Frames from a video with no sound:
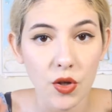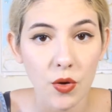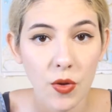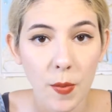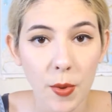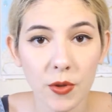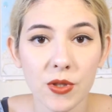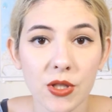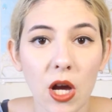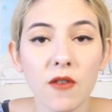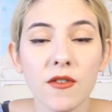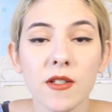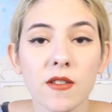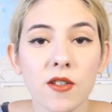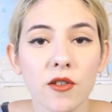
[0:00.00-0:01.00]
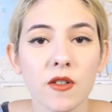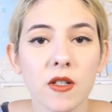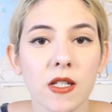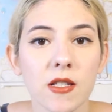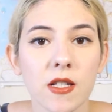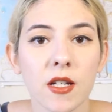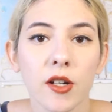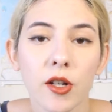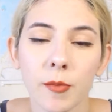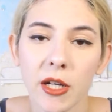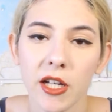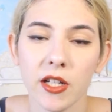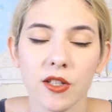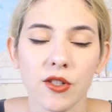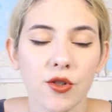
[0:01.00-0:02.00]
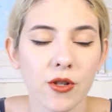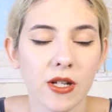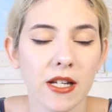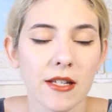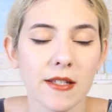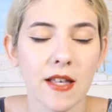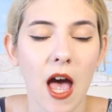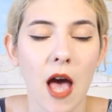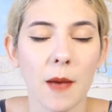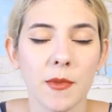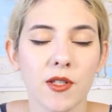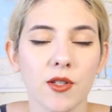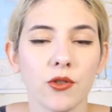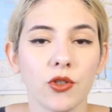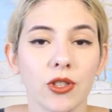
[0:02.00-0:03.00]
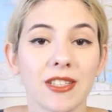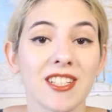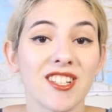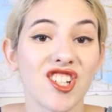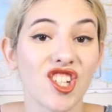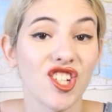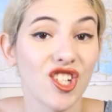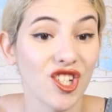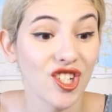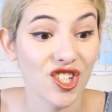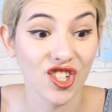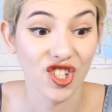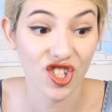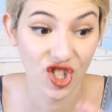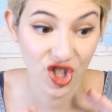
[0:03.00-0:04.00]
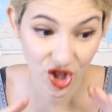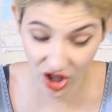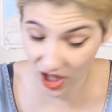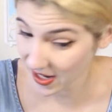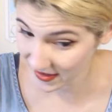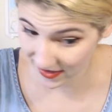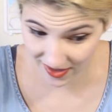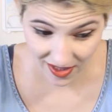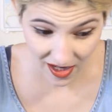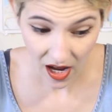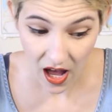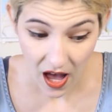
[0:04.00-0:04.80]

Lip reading: So the post office service here in my country is absolutely shit.